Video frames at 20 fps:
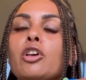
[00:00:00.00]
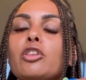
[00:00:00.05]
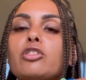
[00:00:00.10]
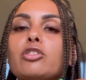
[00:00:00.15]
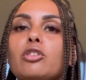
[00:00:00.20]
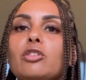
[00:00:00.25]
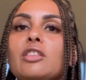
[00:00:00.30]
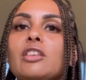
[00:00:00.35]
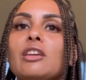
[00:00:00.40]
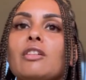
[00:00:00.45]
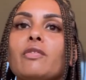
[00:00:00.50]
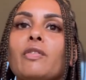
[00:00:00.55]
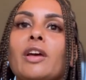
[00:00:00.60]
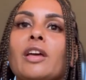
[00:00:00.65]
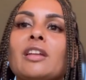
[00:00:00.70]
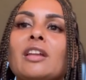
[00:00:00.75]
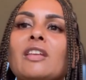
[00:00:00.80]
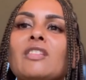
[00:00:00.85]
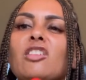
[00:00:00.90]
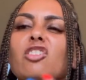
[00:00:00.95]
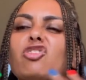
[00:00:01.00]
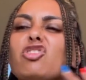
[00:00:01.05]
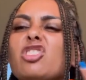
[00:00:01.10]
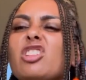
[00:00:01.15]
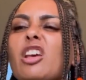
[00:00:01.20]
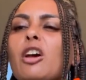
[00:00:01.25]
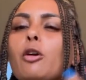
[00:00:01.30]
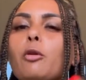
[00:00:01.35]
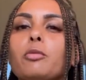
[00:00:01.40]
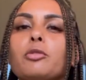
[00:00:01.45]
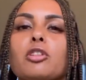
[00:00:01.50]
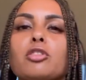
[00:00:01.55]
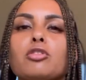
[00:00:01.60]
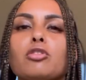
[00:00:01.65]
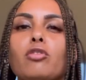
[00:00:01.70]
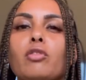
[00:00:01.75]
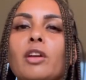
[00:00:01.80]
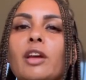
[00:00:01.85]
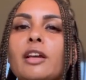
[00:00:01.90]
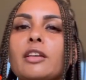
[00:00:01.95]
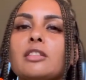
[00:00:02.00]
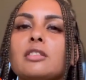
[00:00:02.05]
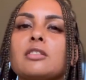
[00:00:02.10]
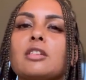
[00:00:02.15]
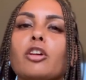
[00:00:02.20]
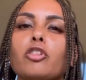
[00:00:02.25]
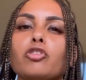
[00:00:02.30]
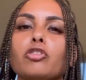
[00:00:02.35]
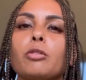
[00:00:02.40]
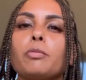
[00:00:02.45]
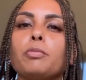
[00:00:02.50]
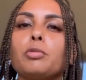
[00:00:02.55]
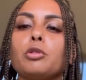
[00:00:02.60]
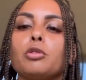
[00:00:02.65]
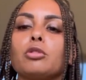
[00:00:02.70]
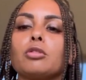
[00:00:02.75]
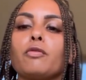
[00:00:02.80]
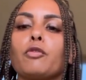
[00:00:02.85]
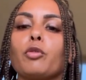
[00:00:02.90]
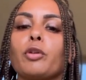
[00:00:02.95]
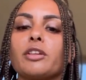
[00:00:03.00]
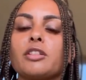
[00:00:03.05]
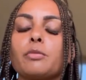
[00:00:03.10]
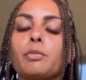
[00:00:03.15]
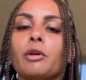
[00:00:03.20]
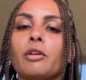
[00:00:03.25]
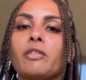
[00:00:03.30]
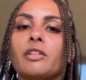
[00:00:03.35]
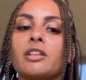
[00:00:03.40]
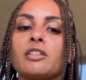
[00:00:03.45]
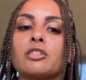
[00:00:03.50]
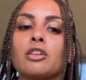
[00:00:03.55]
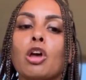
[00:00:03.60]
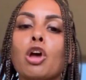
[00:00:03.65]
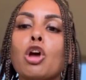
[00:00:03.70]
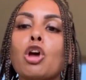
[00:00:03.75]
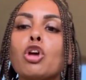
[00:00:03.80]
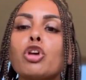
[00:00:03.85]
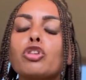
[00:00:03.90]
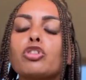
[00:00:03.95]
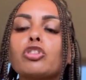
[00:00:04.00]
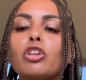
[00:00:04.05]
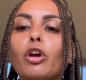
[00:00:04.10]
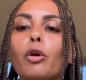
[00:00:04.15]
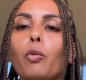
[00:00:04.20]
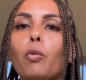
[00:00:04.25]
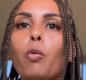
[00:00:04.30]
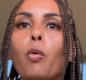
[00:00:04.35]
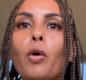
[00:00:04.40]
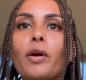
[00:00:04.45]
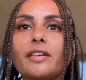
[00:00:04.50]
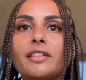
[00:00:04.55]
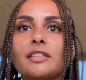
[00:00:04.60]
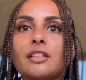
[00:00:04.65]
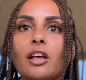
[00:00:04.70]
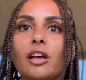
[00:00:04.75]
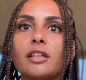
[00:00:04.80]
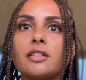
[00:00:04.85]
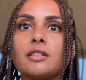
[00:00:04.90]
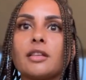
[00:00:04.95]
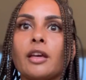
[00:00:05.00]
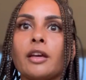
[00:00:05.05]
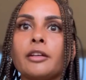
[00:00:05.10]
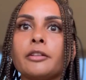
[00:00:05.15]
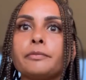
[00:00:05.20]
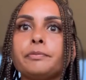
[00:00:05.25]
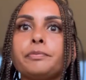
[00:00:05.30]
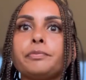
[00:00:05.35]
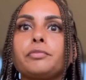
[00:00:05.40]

to the event and that just helped us create such a beautiful experience. So what is Lionsgate?